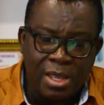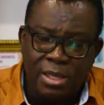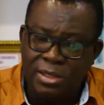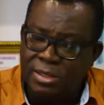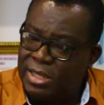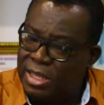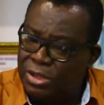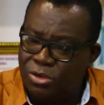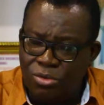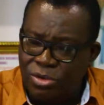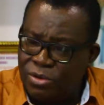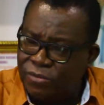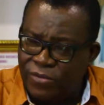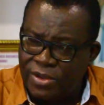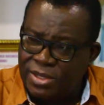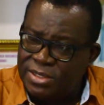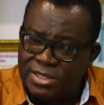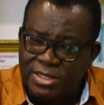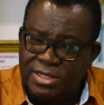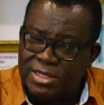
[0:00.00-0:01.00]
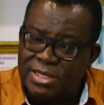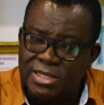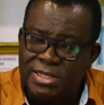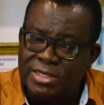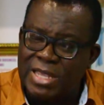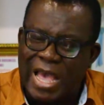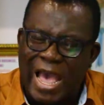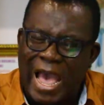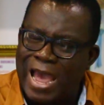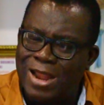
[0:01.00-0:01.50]
The
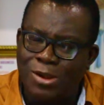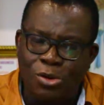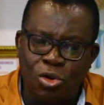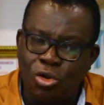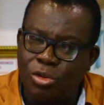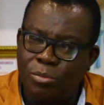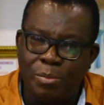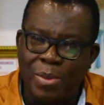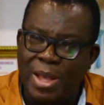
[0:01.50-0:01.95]
universities are not